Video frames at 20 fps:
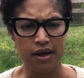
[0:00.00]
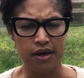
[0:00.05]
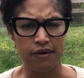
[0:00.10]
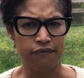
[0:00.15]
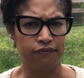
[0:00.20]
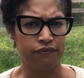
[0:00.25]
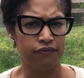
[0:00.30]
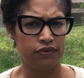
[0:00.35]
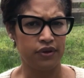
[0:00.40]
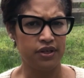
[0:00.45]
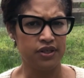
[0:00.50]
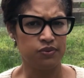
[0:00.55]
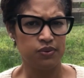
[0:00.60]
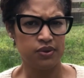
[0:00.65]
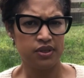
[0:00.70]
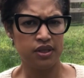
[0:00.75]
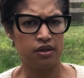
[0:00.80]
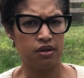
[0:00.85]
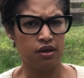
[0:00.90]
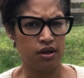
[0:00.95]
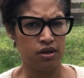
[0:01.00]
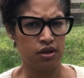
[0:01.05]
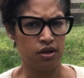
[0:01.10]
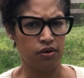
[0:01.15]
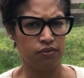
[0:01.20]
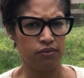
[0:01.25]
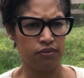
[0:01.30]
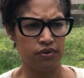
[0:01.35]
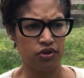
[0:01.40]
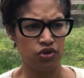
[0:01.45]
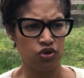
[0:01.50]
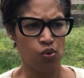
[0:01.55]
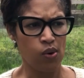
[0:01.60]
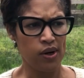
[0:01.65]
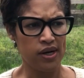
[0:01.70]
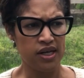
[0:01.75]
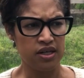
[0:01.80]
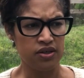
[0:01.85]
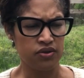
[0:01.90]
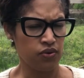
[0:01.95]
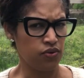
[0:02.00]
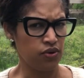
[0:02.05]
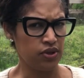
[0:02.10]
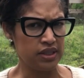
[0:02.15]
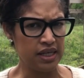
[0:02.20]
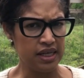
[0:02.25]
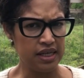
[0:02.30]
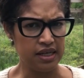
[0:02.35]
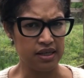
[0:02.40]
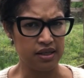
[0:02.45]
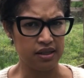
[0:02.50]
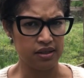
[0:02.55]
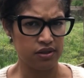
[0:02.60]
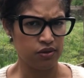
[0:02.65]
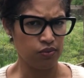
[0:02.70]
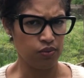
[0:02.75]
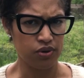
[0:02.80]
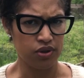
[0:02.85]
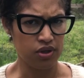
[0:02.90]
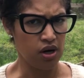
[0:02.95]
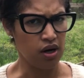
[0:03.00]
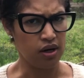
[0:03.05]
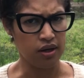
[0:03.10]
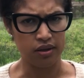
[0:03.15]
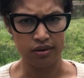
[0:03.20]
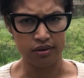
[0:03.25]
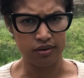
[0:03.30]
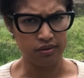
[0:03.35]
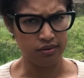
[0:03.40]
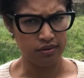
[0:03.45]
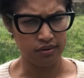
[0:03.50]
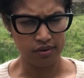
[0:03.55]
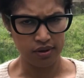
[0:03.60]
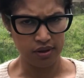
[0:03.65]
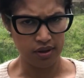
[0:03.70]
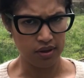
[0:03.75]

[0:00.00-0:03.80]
if this wasn't, you know, the 20s or the teens, we're talking,